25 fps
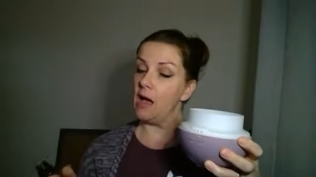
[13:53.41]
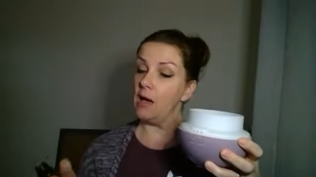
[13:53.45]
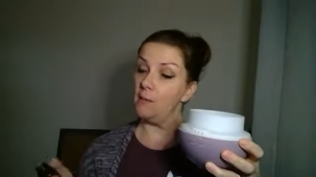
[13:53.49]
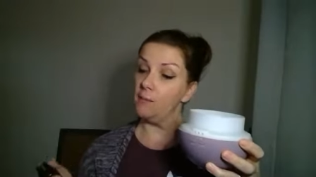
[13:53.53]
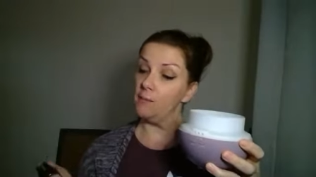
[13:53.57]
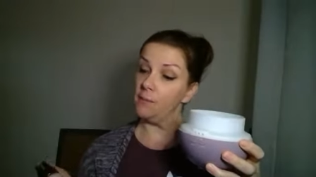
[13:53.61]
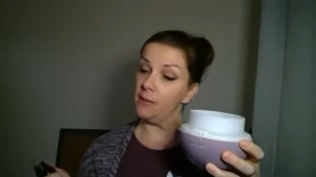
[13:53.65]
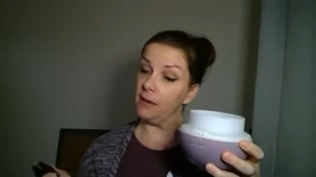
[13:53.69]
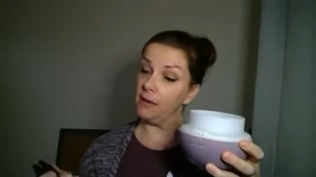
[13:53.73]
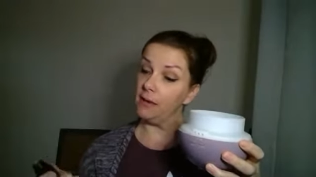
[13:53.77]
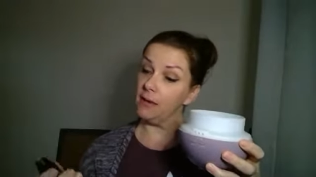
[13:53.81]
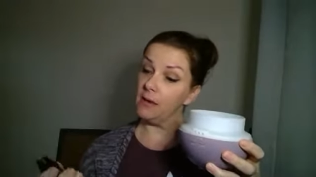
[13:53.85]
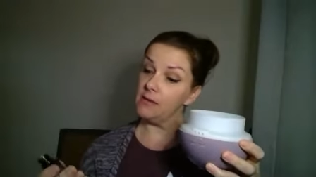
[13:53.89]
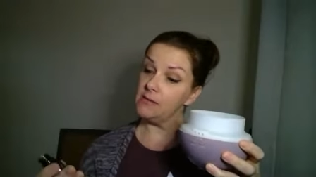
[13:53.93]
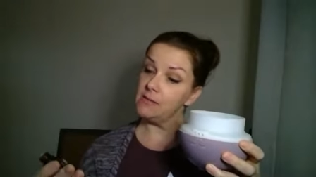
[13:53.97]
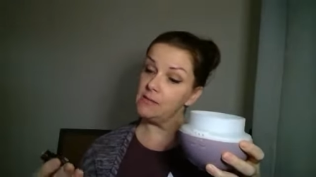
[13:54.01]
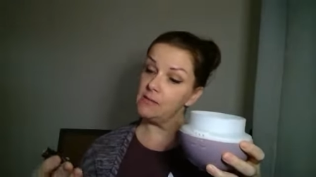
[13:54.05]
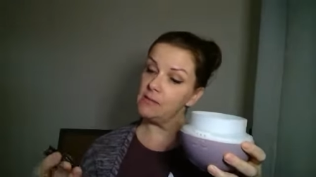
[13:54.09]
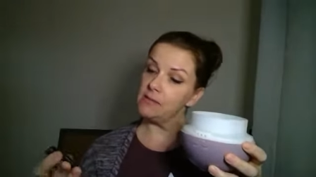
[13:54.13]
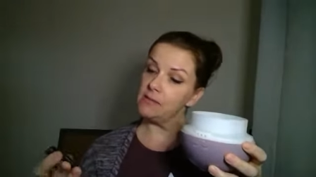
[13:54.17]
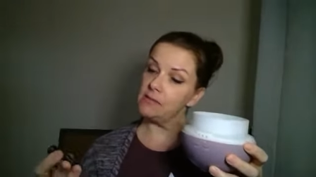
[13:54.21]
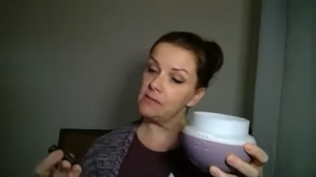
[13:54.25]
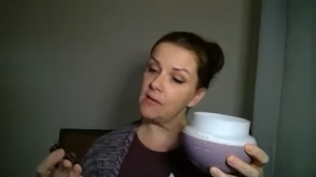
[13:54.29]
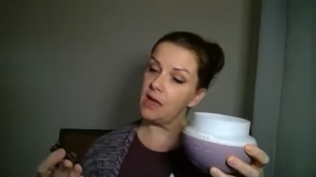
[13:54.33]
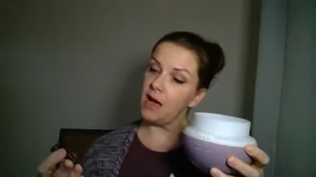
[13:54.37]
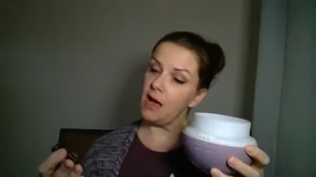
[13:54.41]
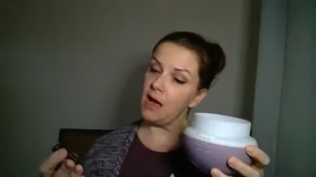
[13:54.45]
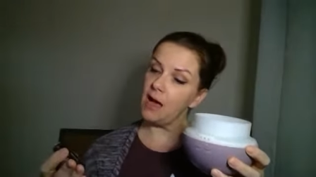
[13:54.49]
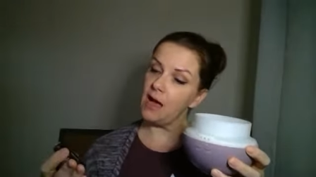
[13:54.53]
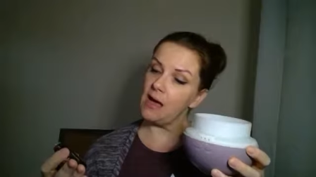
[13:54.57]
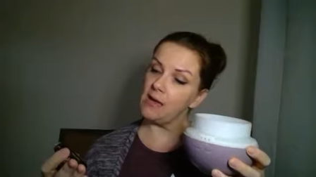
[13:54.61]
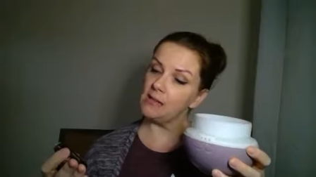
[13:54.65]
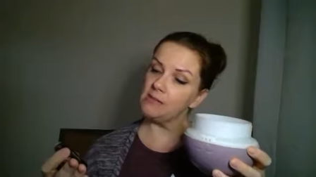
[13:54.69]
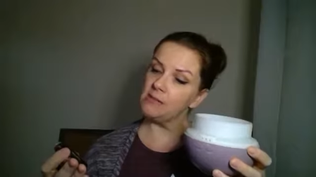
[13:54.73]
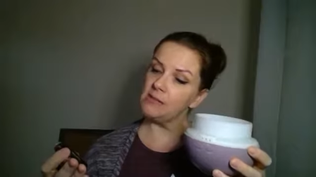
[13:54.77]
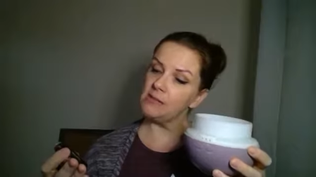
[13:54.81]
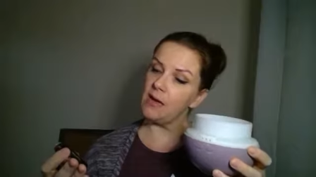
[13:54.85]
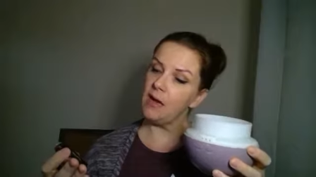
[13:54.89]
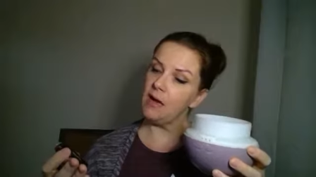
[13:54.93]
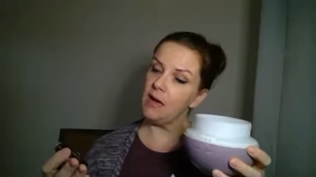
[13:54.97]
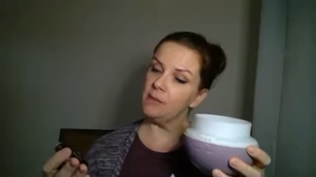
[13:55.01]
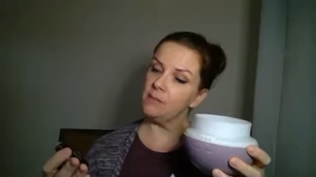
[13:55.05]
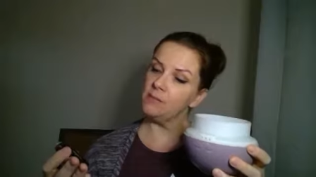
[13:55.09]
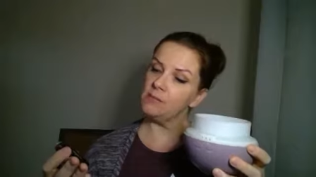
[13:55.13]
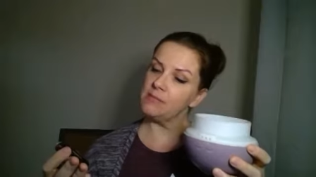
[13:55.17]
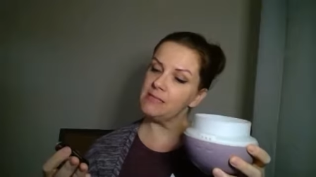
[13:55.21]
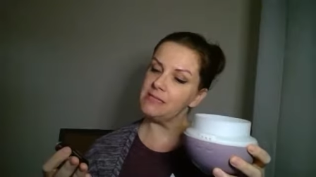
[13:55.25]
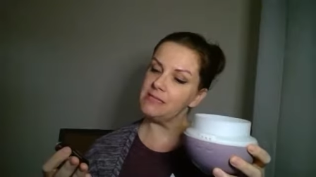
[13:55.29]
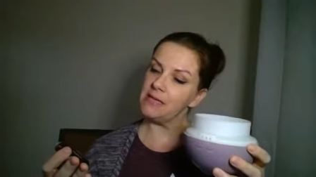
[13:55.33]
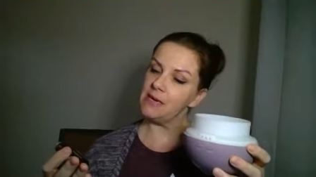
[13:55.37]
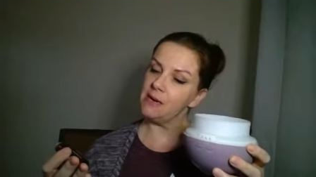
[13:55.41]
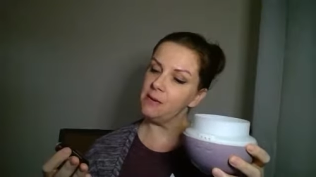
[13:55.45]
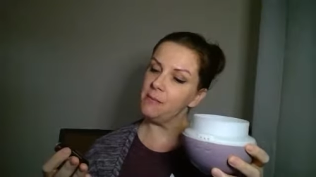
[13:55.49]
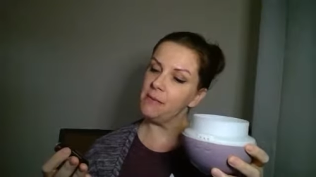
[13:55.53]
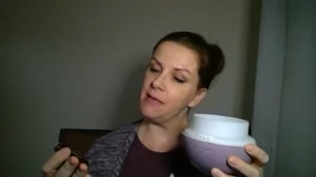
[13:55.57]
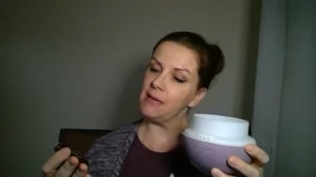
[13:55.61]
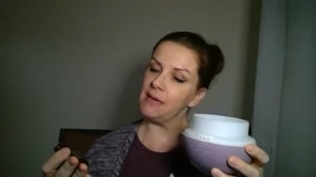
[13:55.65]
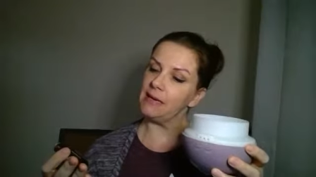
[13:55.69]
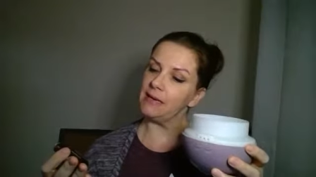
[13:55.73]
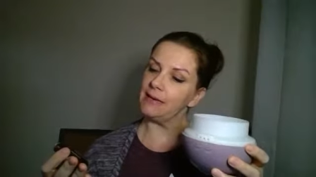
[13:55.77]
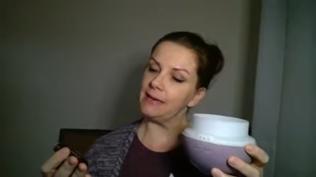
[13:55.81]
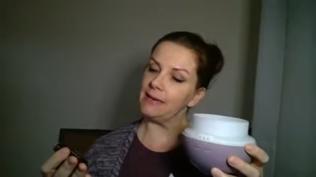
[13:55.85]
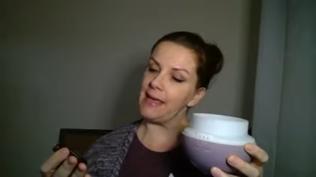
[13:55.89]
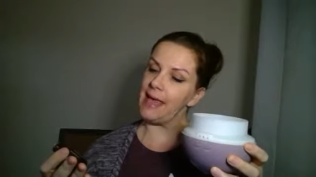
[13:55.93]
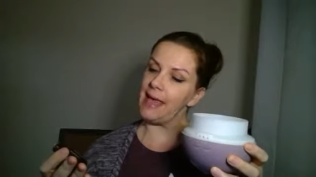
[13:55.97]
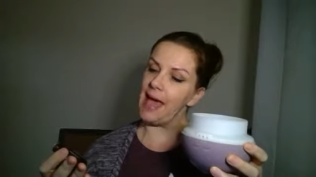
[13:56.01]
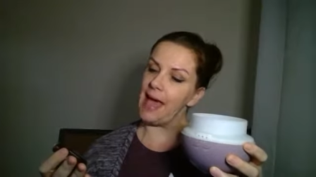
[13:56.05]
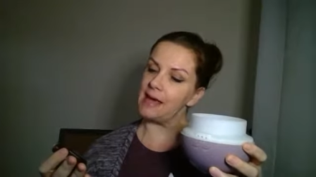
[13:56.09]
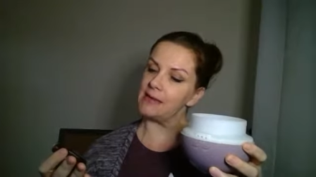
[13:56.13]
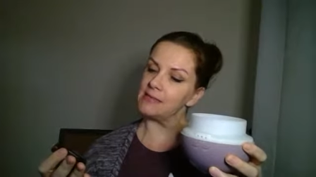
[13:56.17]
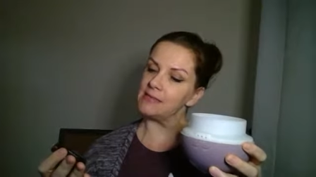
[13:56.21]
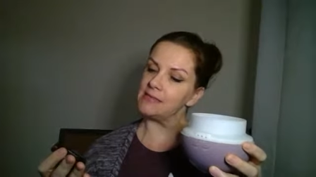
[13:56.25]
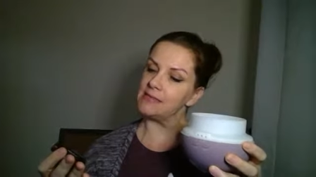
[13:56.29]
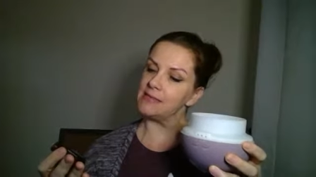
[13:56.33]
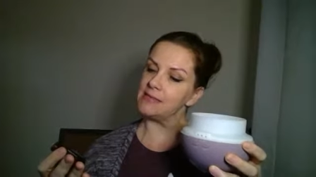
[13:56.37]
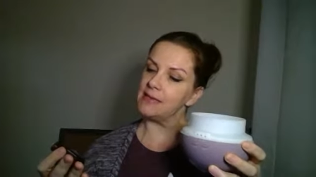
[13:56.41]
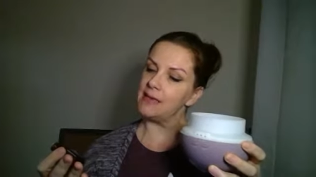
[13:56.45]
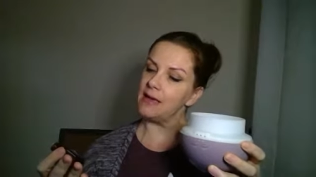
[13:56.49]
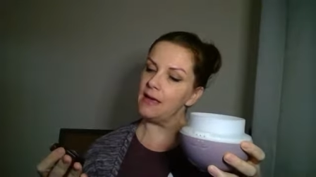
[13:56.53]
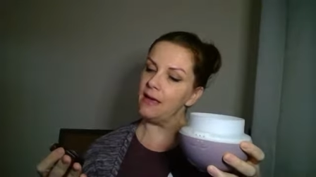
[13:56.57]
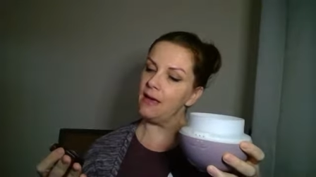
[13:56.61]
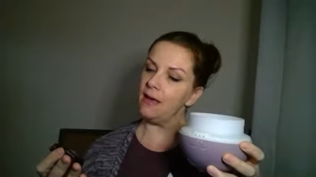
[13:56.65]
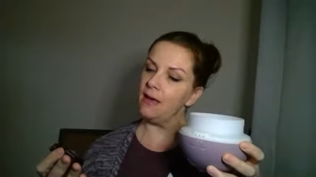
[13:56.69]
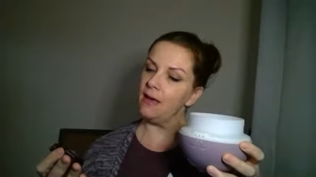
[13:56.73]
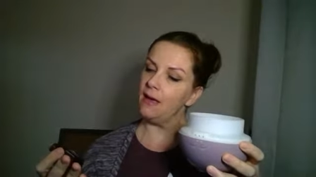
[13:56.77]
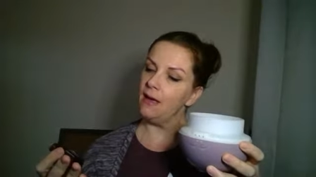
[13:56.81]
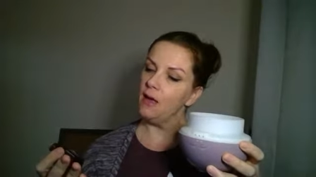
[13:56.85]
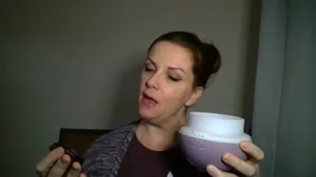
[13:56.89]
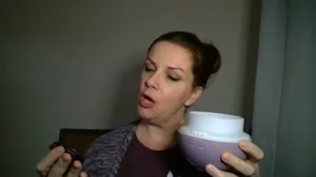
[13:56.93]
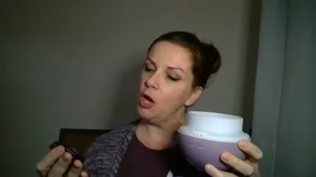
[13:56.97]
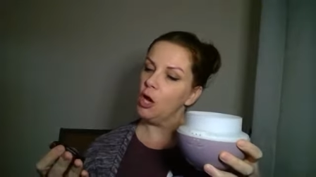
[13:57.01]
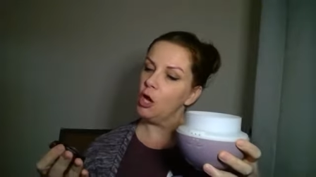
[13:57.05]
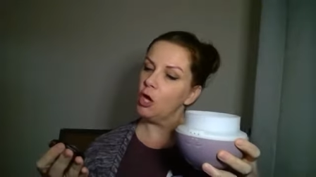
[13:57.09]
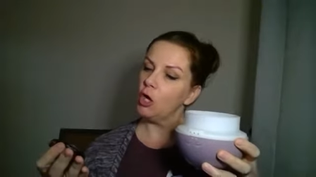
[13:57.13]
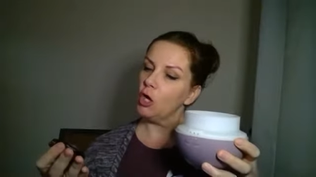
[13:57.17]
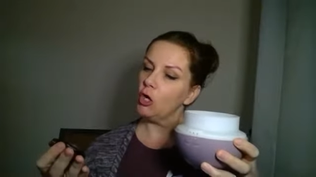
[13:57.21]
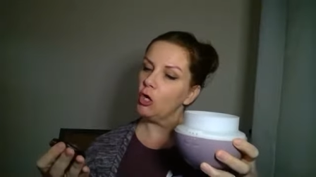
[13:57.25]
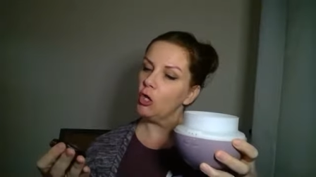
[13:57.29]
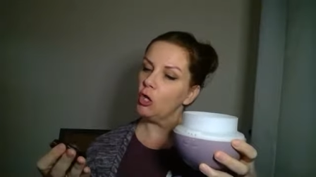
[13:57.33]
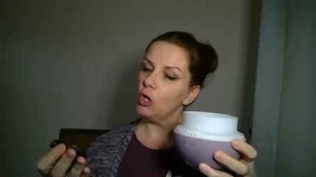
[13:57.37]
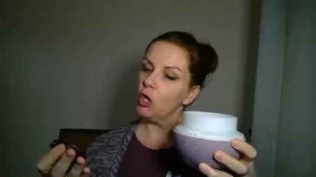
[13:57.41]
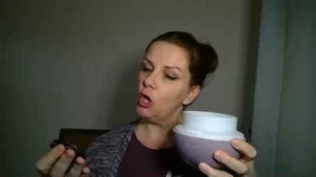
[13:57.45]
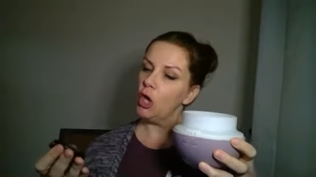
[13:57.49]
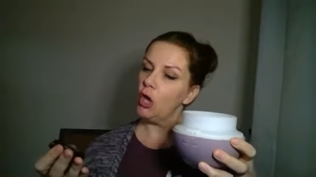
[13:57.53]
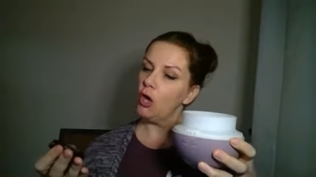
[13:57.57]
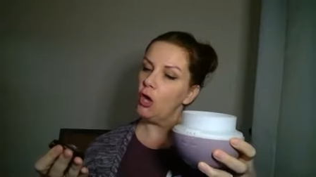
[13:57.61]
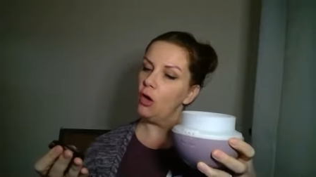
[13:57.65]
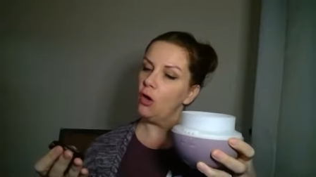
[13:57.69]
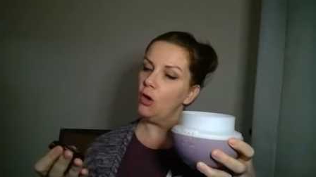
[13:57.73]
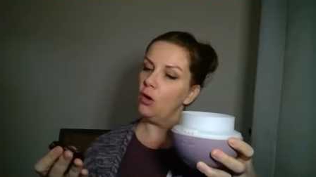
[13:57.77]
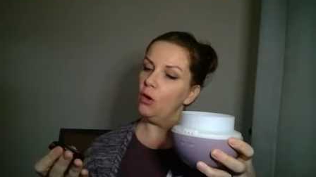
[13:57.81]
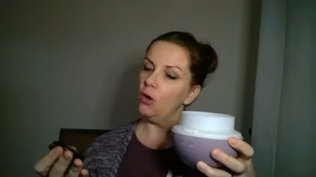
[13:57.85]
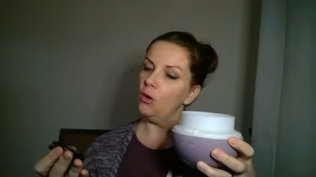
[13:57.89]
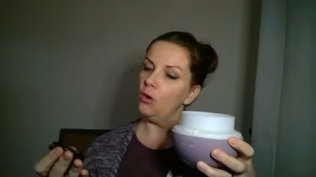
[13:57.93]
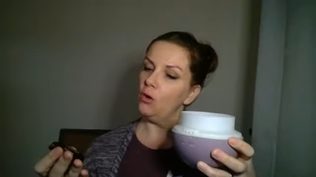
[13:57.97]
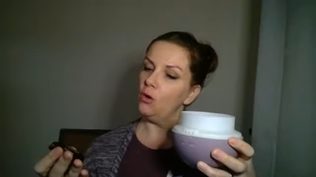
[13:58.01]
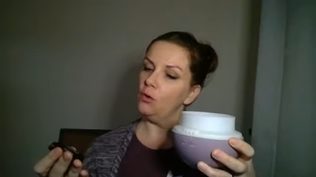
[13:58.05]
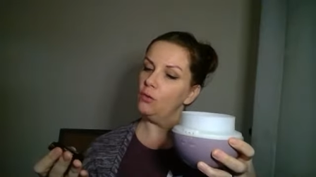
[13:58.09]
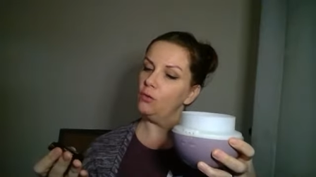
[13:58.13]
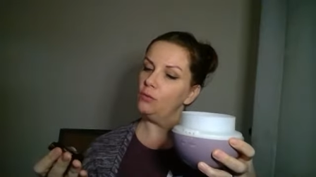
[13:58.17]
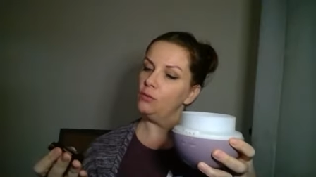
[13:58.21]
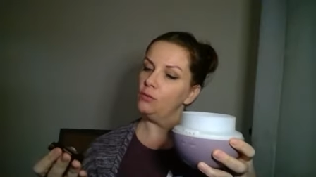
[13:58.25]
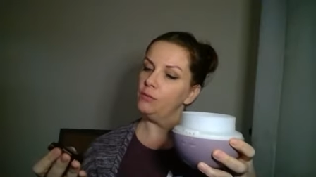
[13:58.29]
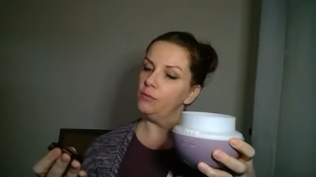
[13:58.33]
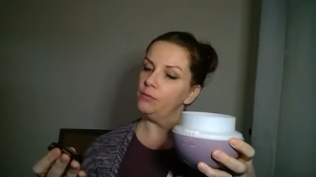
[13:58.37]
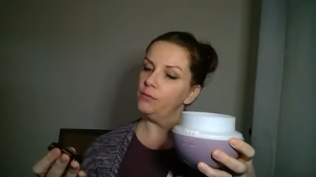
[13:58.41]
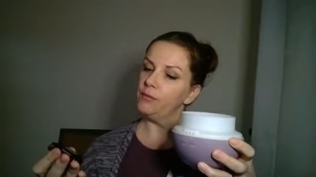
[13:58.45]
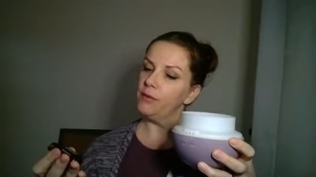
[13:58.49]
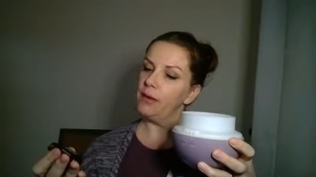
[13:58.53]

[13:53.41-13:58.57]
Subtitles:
because it's got cinnamon and cassia, clove,